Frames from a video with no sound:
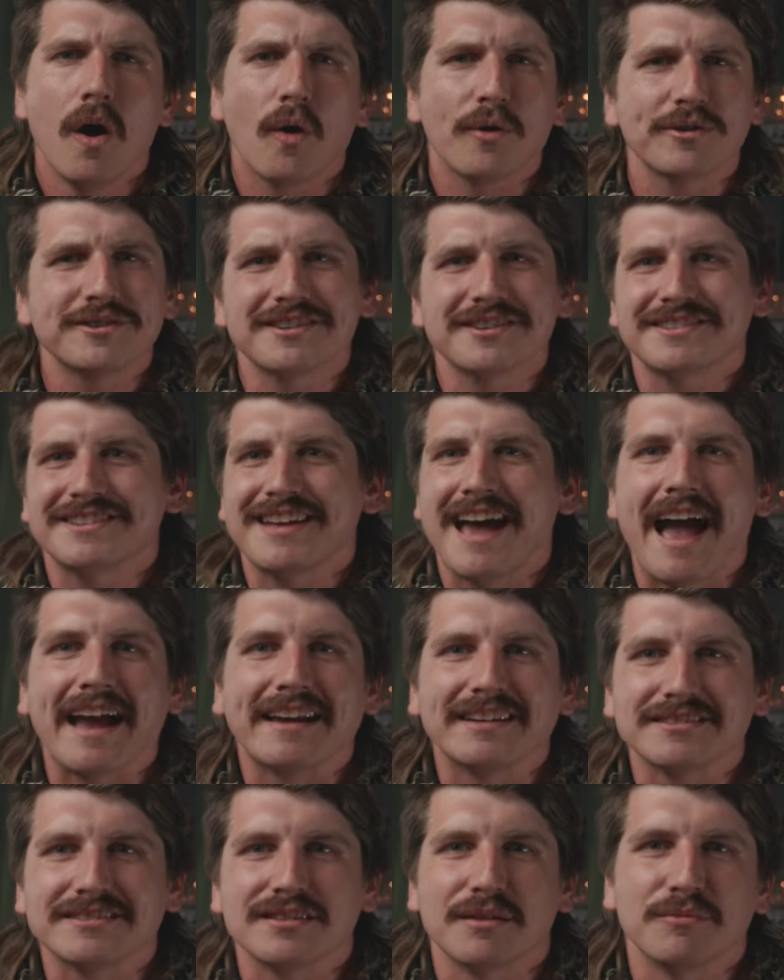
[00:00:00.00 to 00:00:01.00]
or just
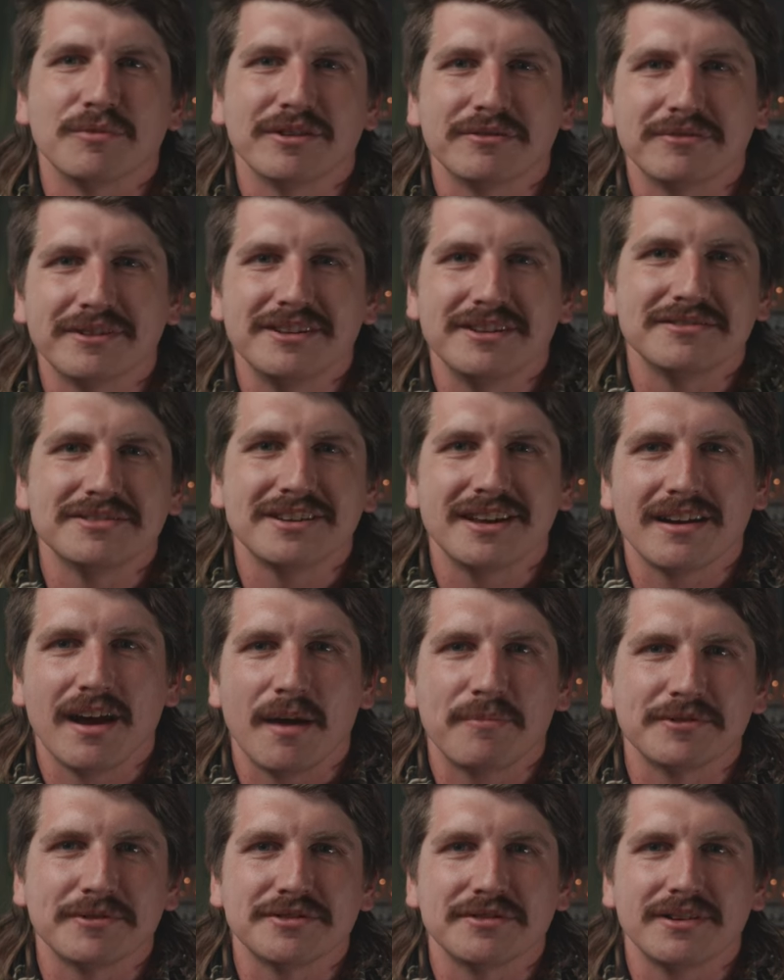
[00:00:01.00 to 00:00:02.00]
tagging someone when you see an
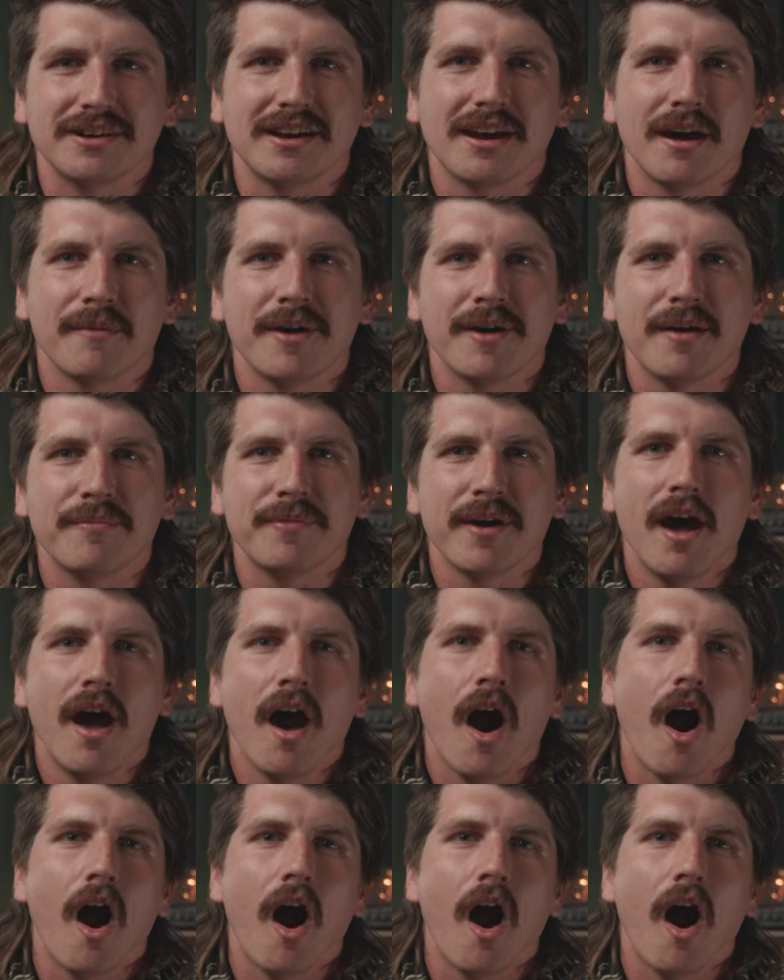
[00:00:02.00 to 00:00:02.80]
opportunity come up,